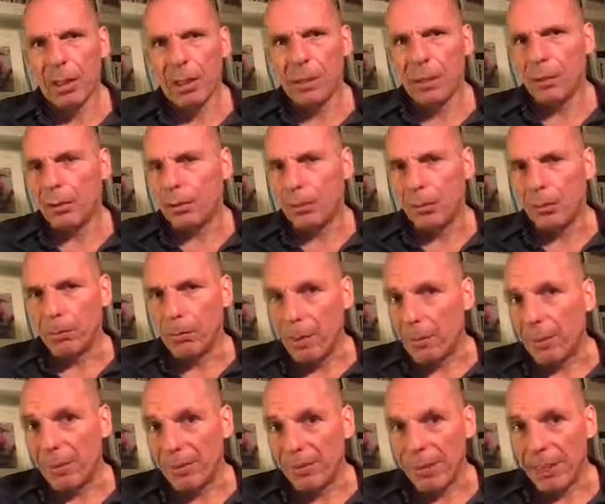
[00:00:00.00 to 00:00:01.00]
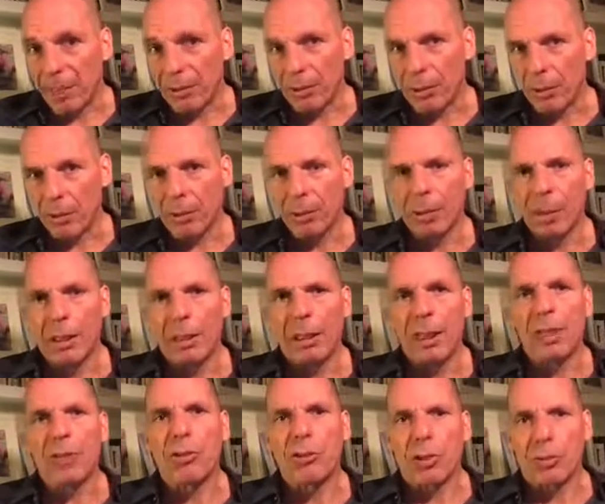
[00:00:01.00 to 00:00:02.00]
or public financial
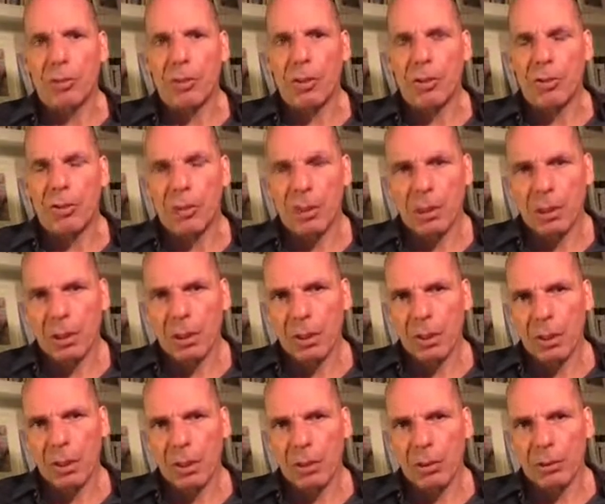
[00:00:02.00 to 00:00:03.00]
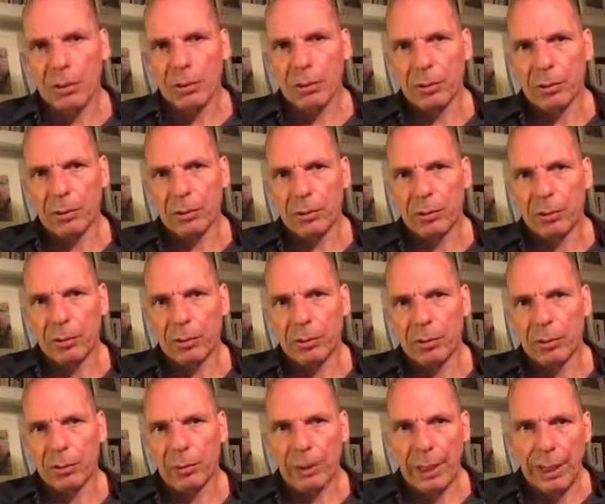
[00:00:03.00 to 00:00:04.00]
instruments in order to
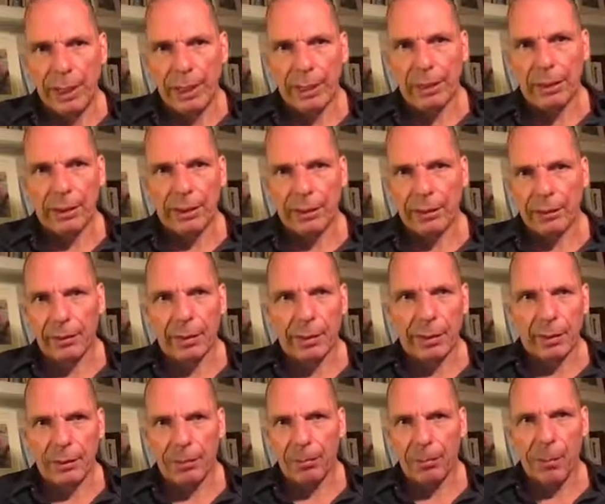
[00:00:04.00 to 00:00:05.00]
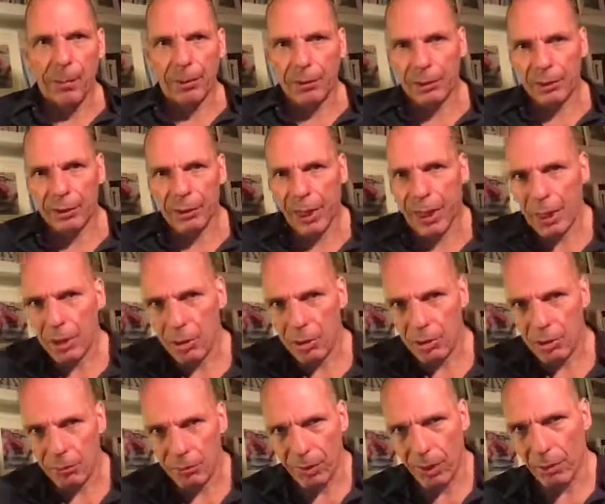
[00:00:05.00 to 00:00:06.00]
take the mountain ranges
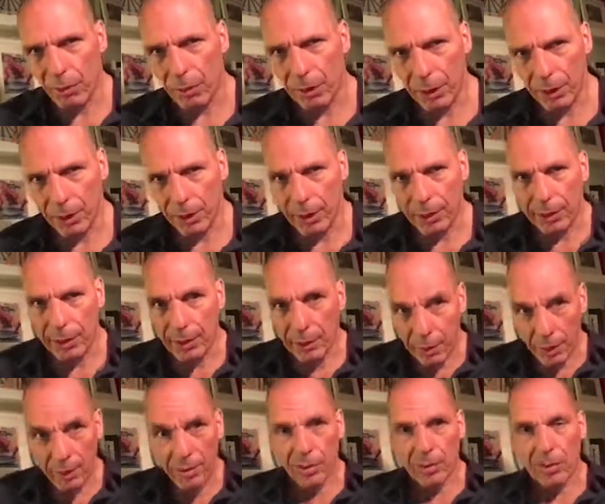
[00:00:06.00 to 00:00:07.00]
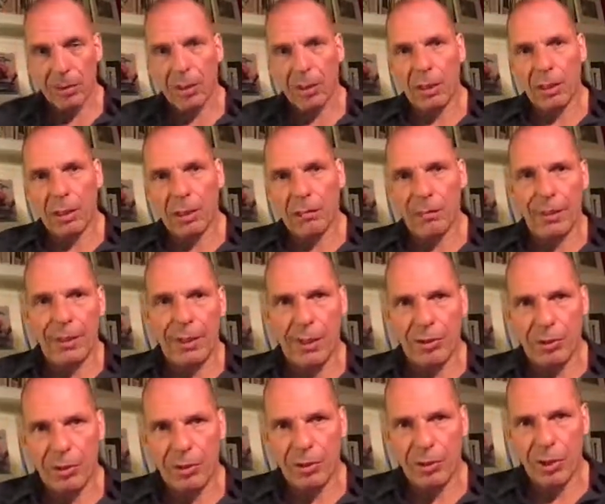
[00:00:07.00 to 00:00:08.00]
of liquidity that exist in our
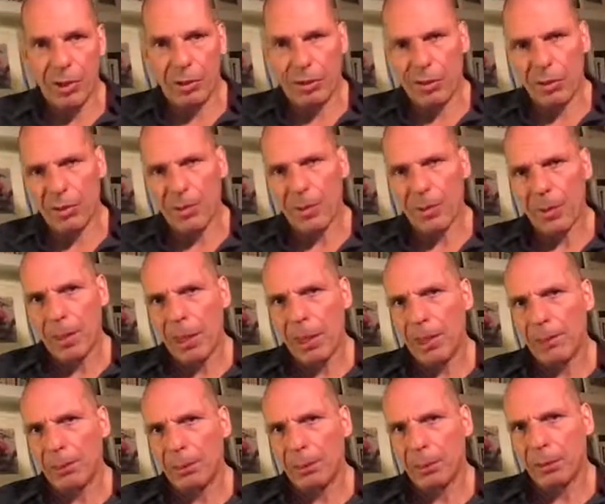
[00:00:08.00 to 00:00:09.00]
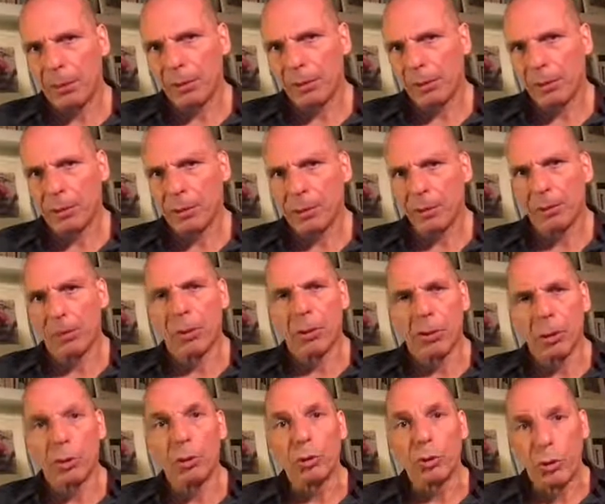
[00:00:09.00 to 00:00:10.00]
financial circuits and put it into
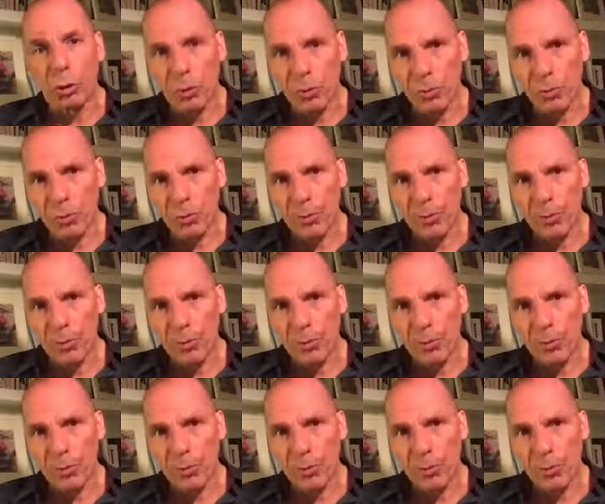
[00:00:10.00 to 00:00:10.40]
good use,